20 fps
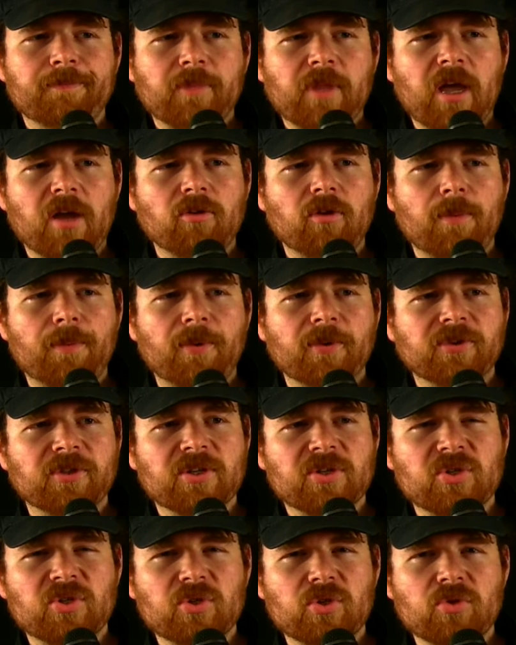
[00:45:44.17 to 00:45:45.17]
do I put
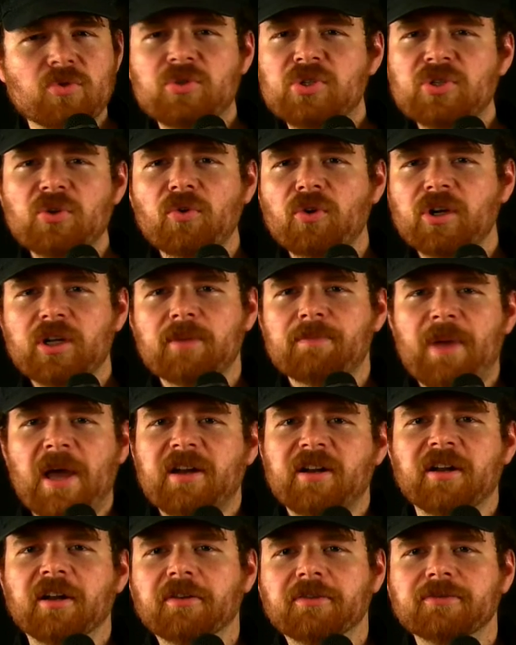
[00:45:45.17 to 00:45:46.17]
this? You still are
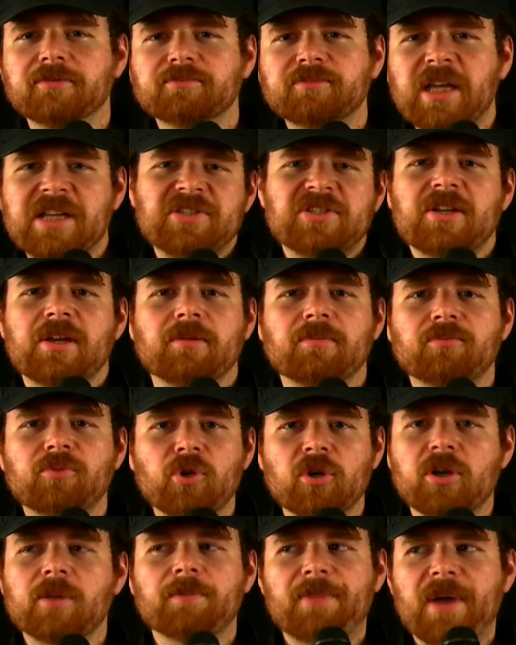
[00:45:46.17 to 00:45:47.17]
competitive. That's it.
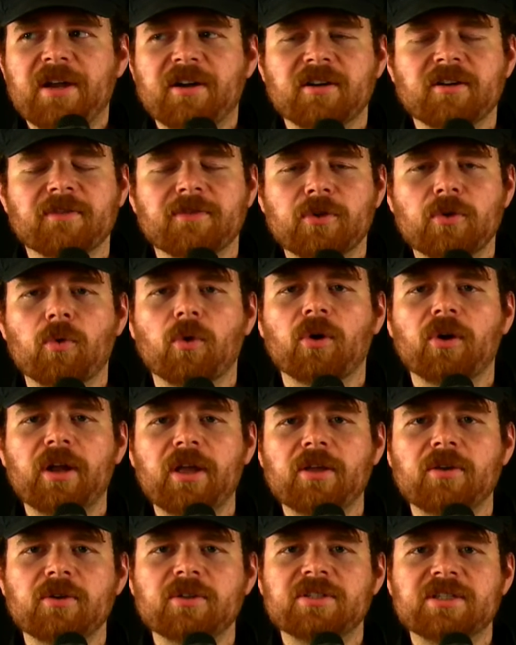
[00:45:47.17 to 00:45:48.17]
You're competitive. You are a
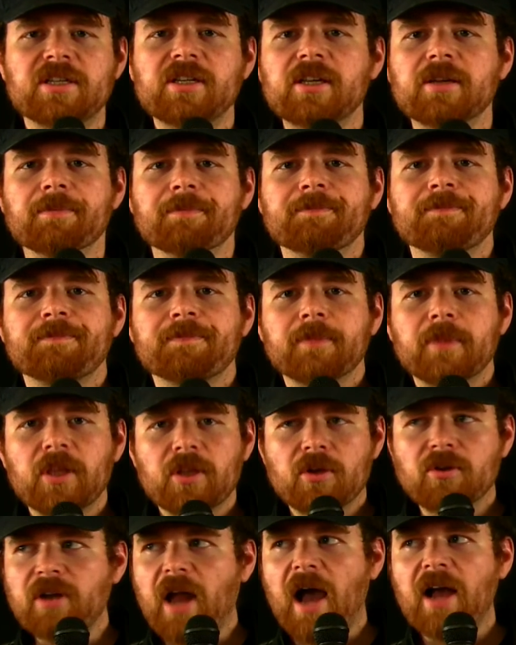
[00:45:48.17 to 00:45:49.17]
good team.
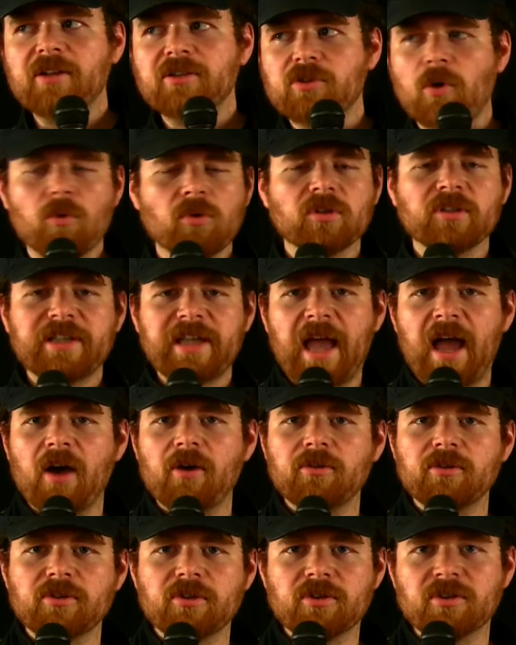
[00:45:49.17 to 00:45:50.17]
You're not totally
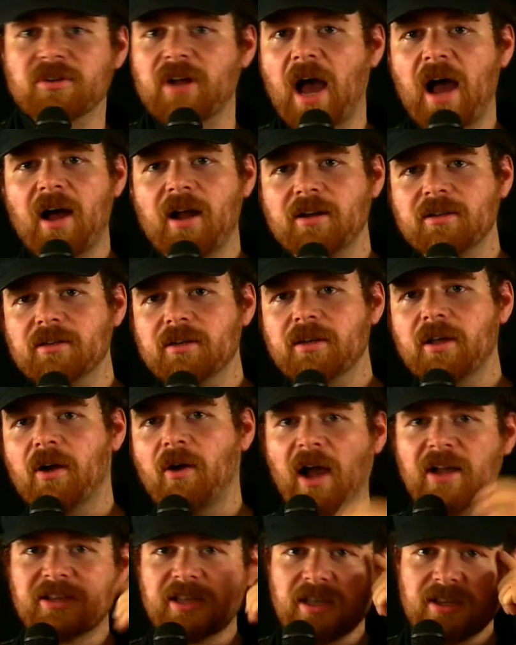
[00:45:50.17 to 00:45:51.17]
out. You're not,
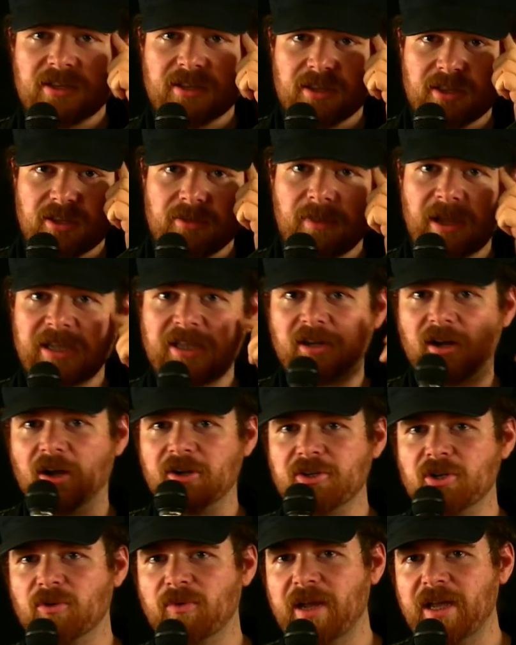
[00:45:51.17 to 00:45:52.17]
I think you might get
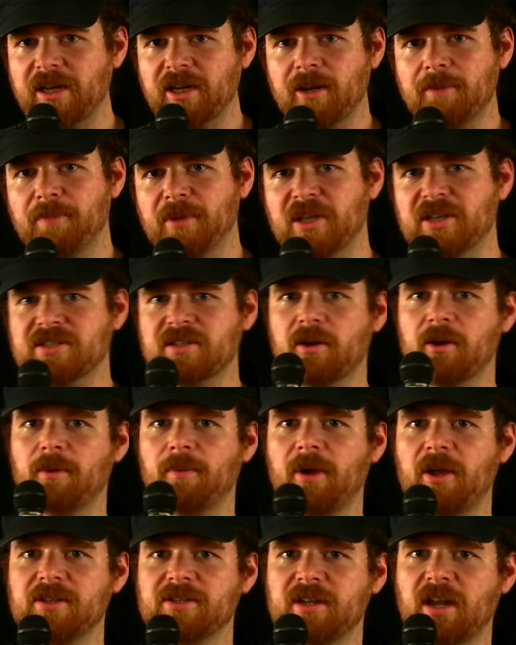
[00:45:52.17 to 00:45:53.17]
underrated because
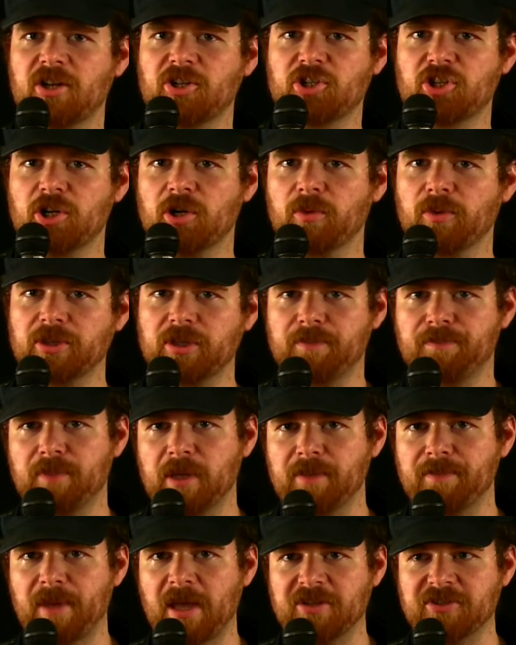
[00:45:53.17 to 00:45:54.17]
everybody's not sure with the
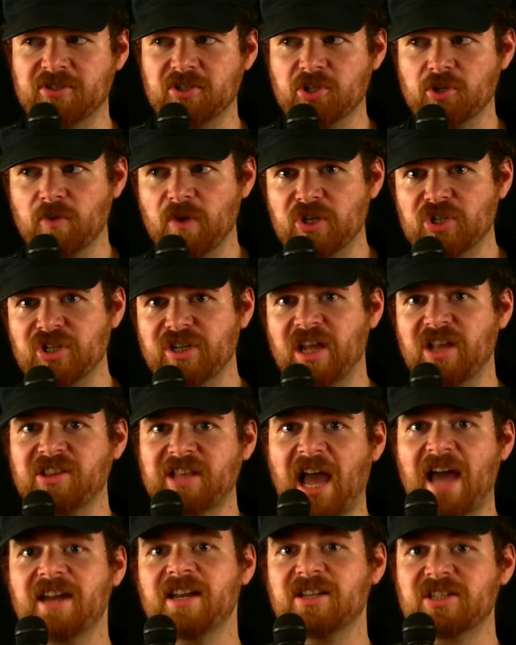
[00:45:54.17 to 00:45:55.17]
Big Ben situation, and
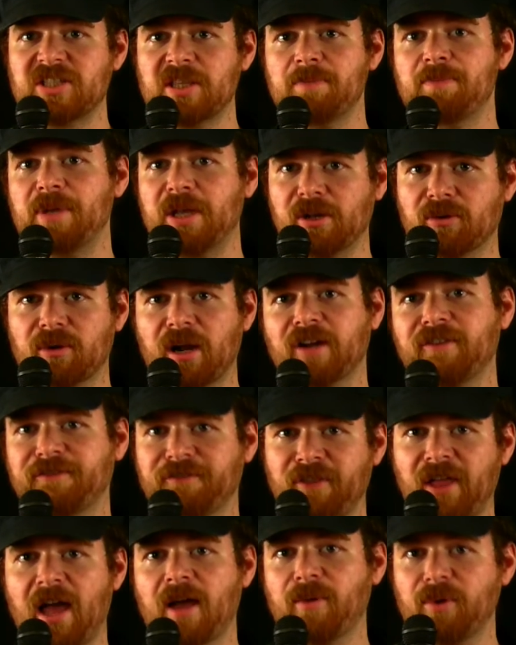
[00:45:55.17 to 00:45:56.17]
that is the big red
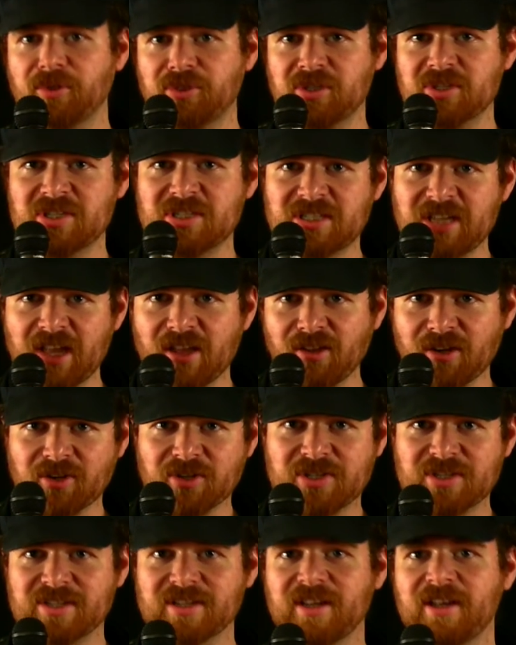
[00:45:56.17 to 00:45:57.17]
flag with the
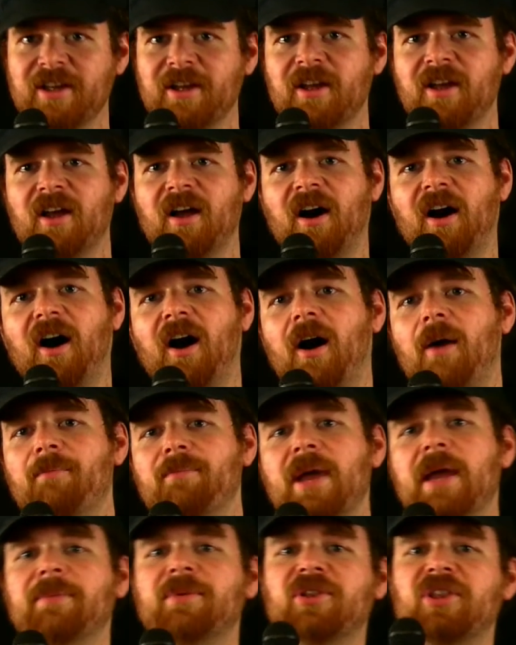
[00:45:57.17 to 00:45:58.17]
Steelers.
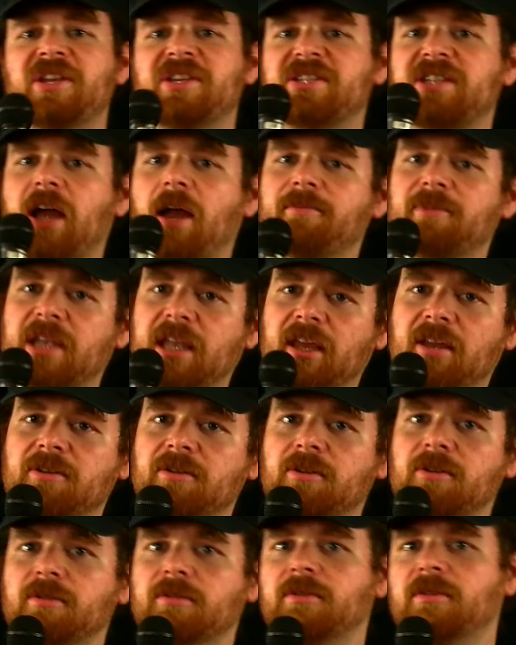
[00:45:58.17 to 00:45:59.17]
Maybe they sign Cam
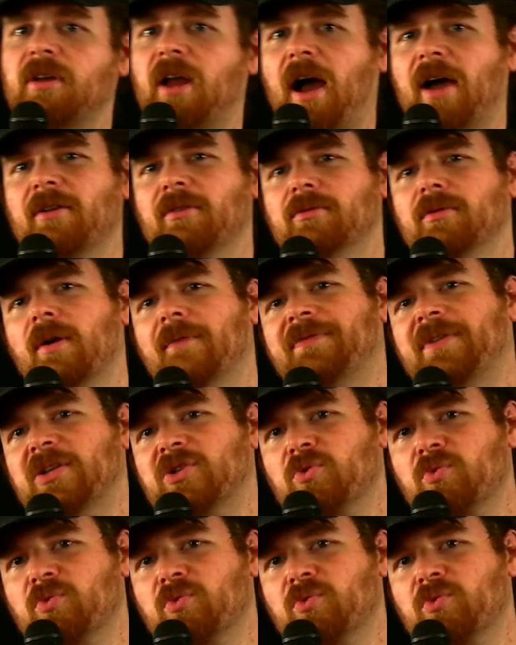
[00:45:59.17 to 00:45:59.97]
Newton. I don't know if that's